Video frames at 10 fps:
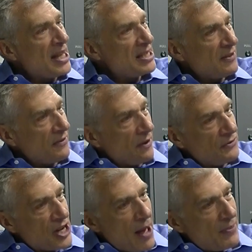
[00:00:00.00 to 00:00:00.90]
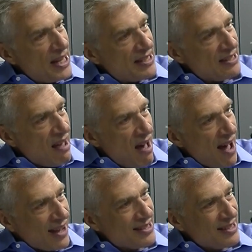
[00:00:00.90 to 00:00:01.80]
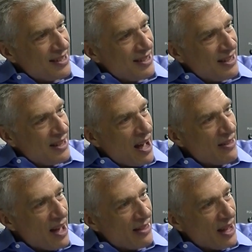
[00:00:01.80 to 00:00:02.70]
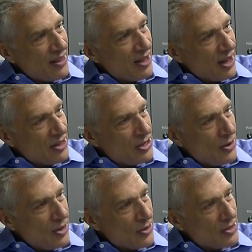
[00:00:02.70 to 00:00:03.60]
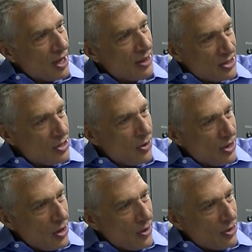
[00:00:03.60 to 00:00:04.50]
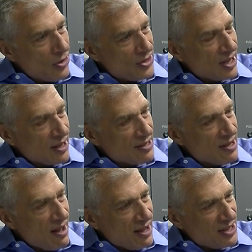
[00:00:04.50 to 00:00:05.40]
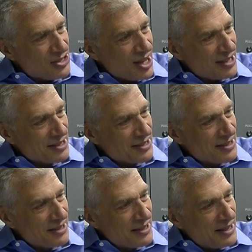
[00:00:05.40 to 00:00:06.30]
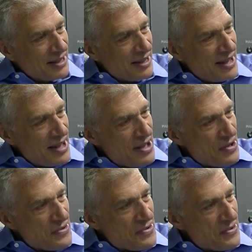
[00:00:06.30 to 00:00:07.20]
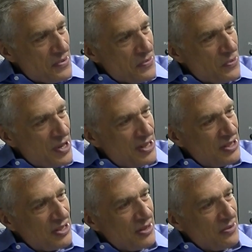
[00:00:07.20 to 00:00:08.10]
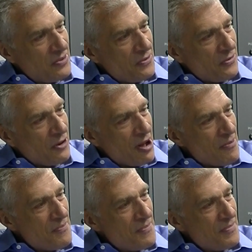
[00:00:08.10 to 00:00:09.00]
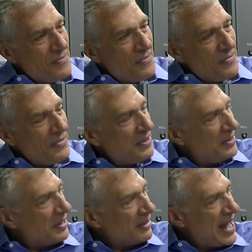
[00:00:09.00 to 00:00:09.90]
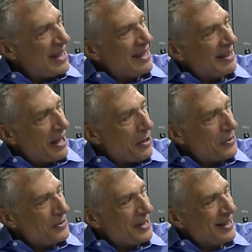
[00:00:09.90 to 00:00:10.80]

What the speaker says: of Japanese stocks on the Tokyo and Osaka stock exchanges was from the land that they owned.